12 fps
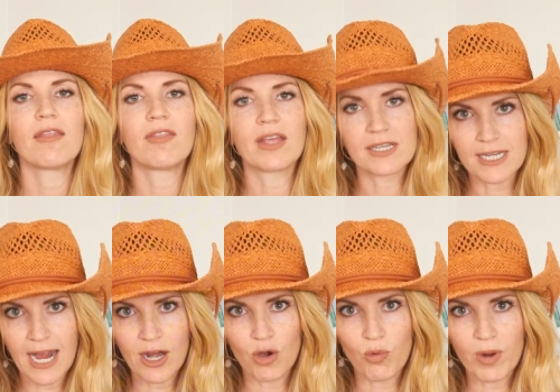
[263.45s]
the
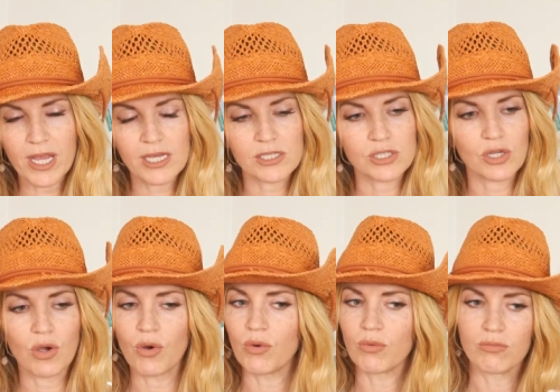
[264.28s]
entire week.
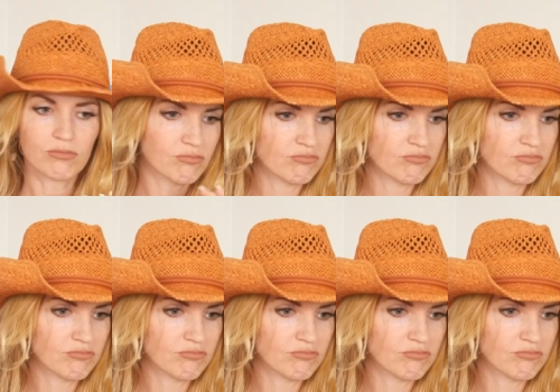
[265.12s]
So